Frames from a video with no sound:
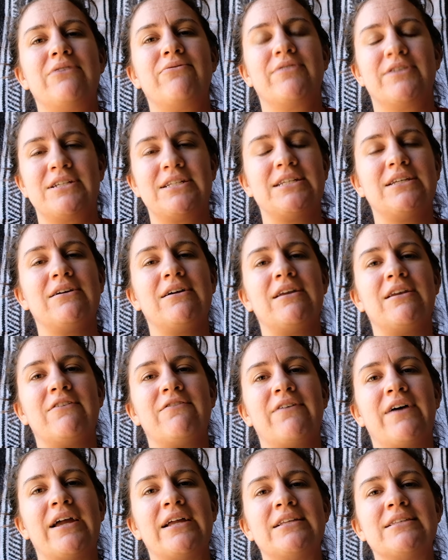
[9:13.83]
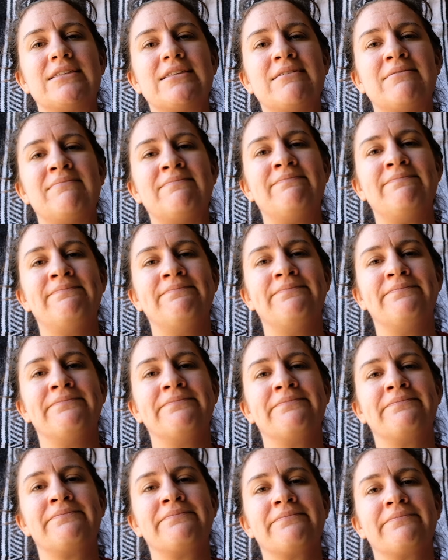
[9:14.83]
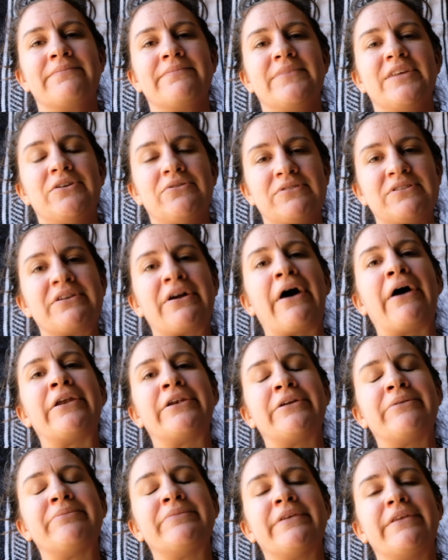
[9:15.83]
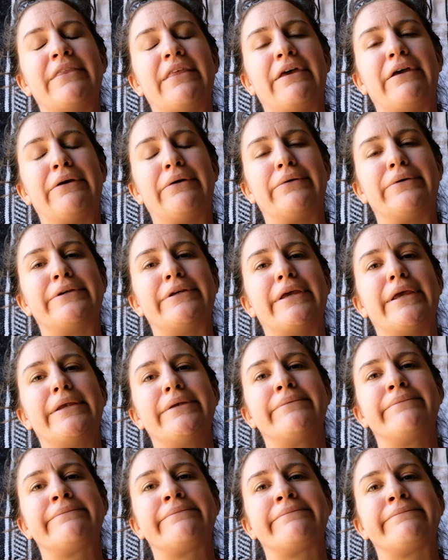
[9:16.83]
we're still gonna find some used condoms in the ocean.